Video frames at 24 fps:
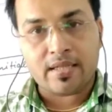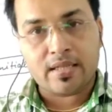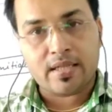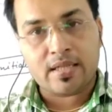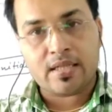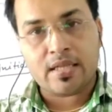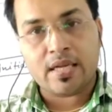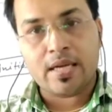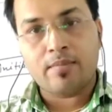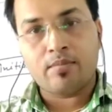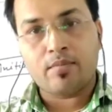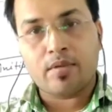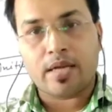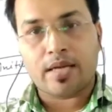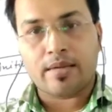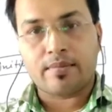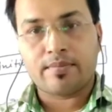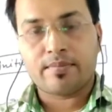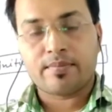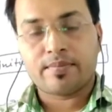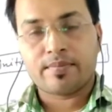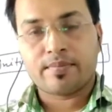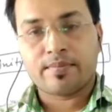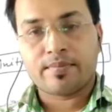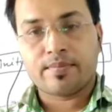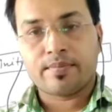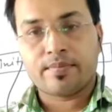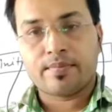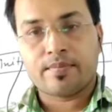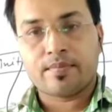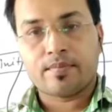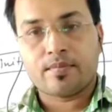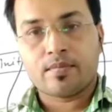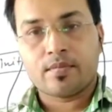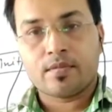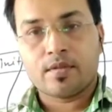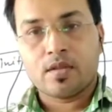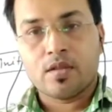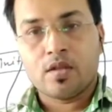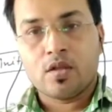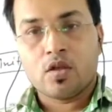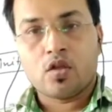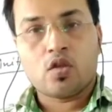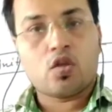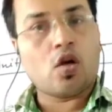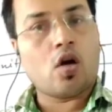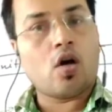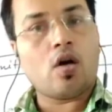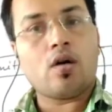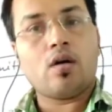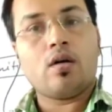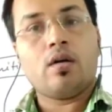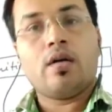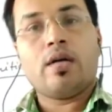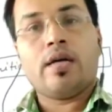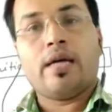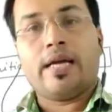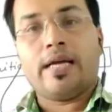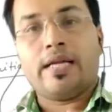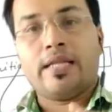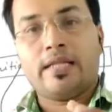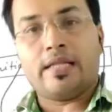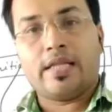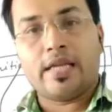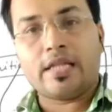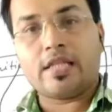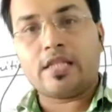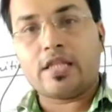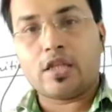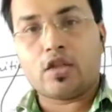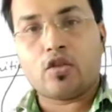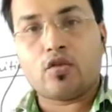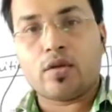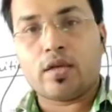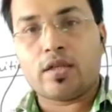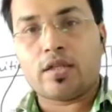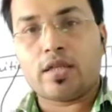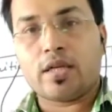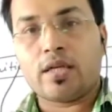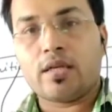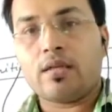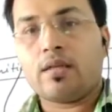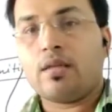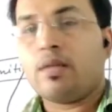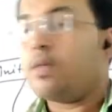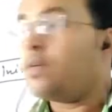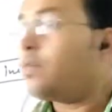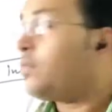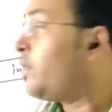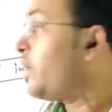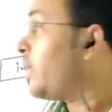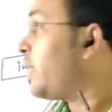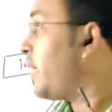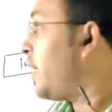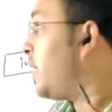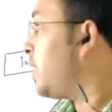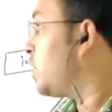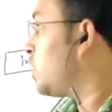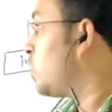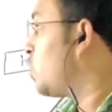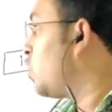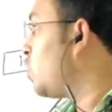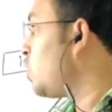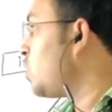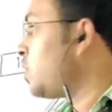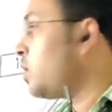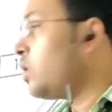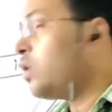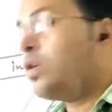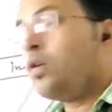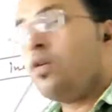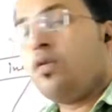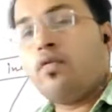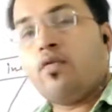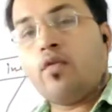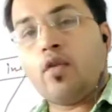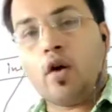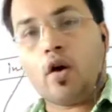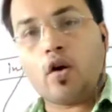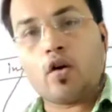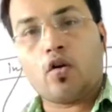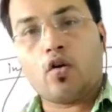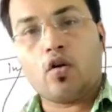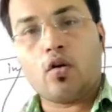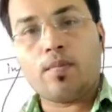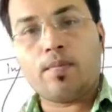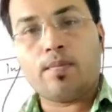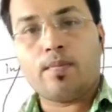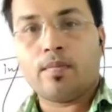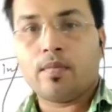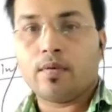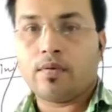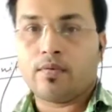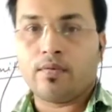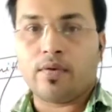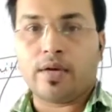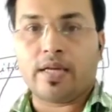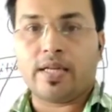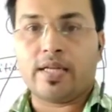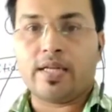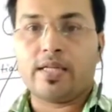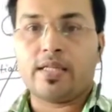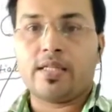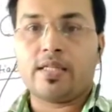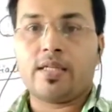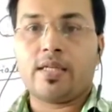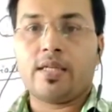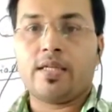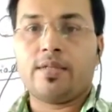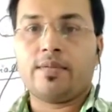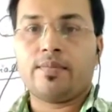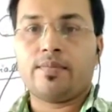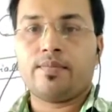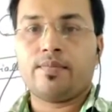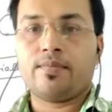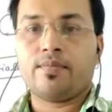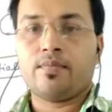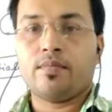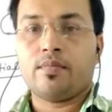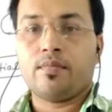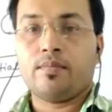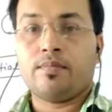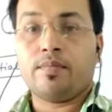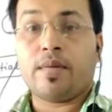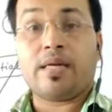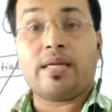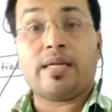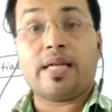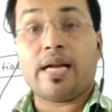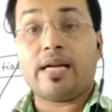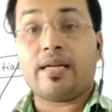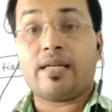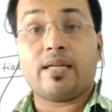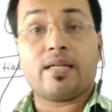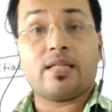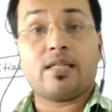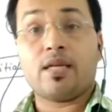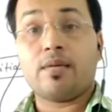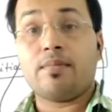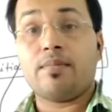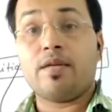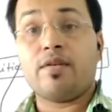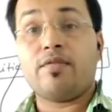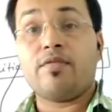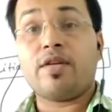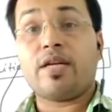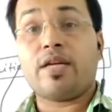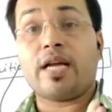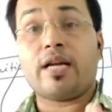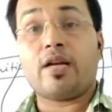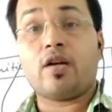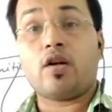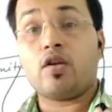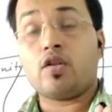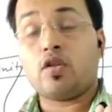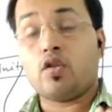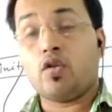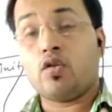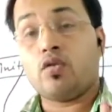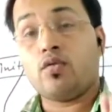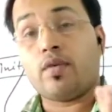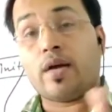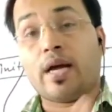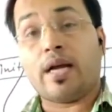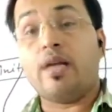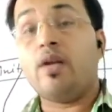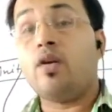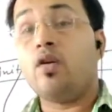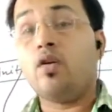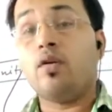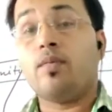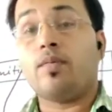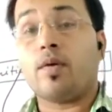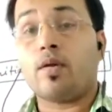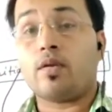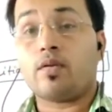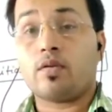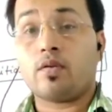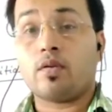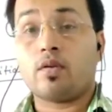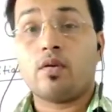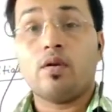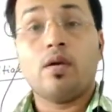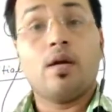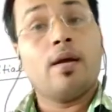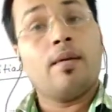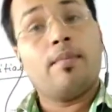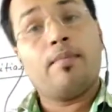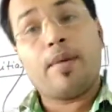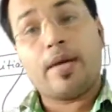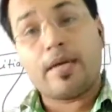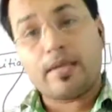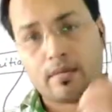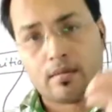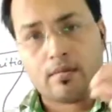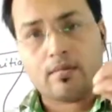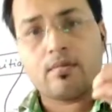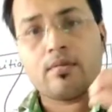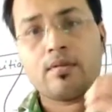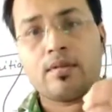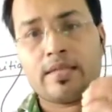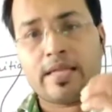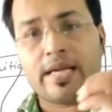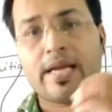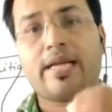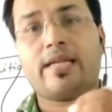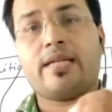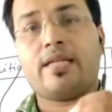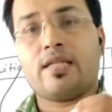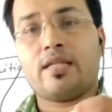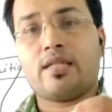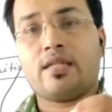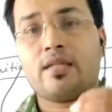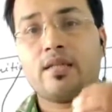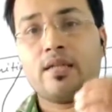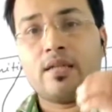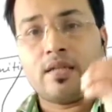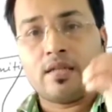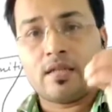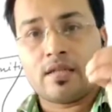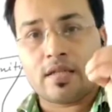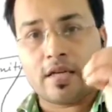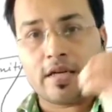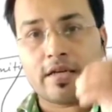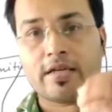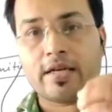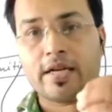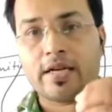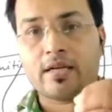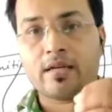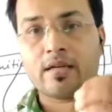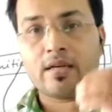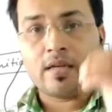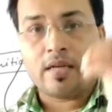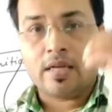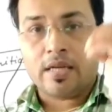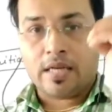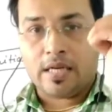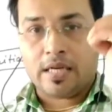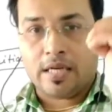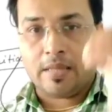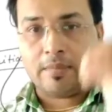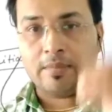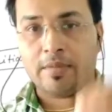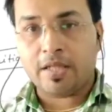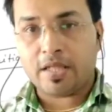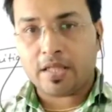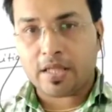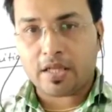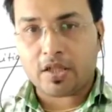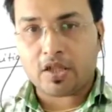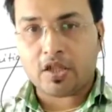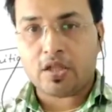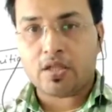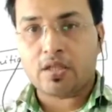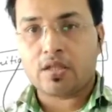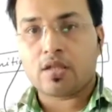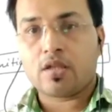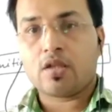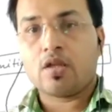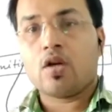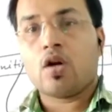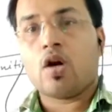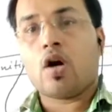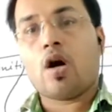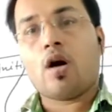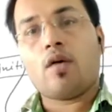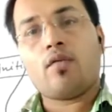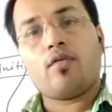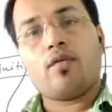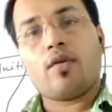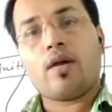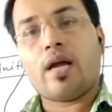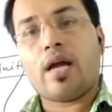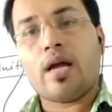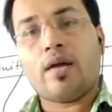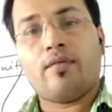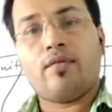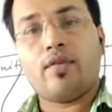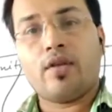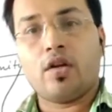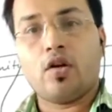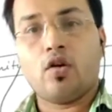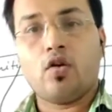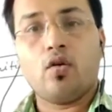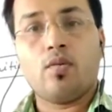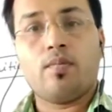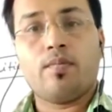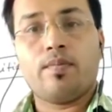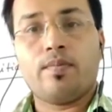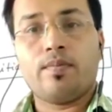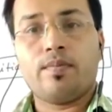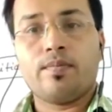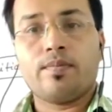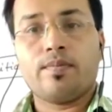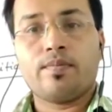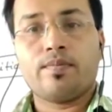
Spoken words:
at the same time. So in this situation, we can use for loop very easily. But that doesn't mean we cannot use while loop also. But there is certain limitations of every loop.